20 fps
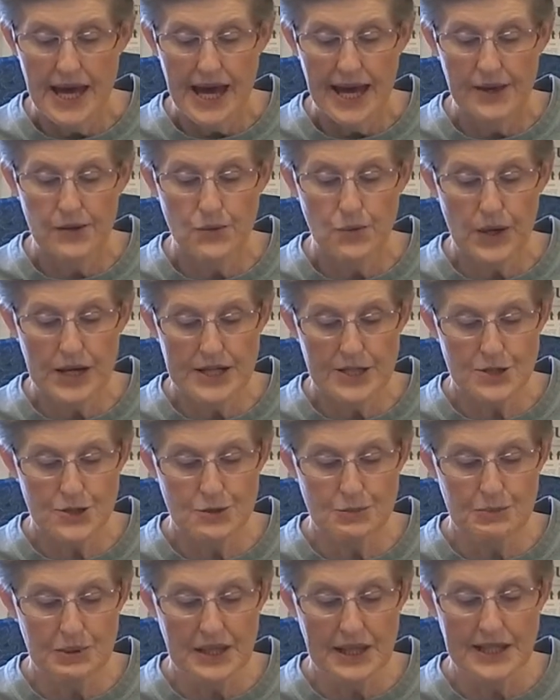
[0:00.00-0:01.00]
and razor
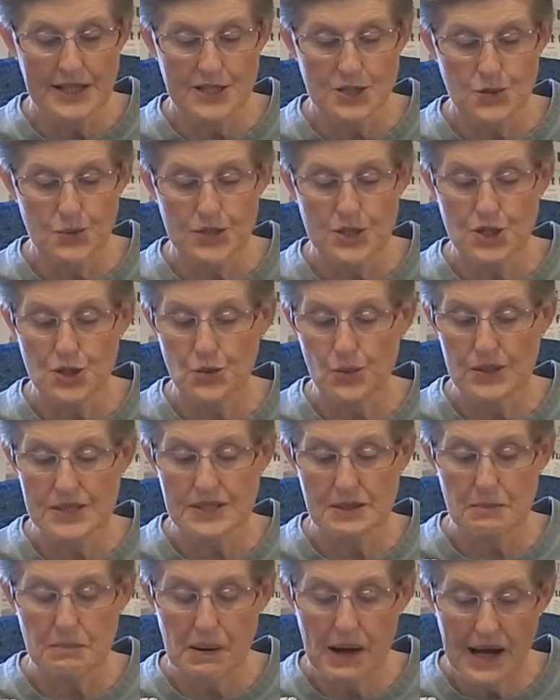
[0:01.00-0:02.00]
blades which it was
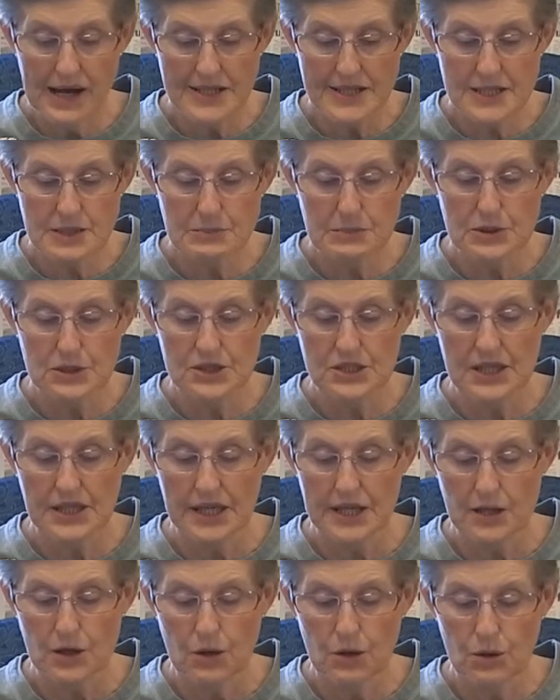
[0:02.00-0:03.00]
impossible to
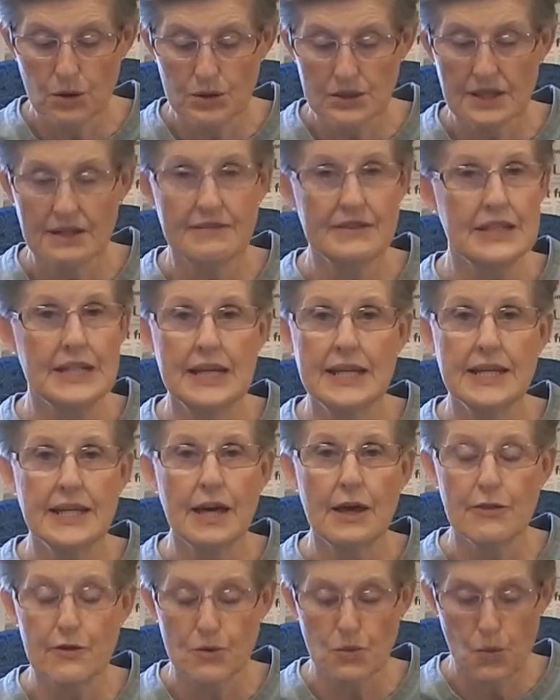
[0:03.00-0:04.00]
get a hold of in any
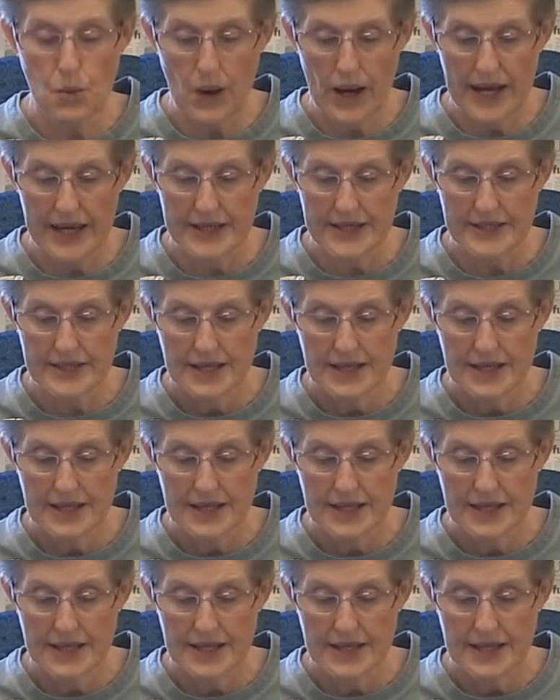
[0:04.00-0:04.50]
other way.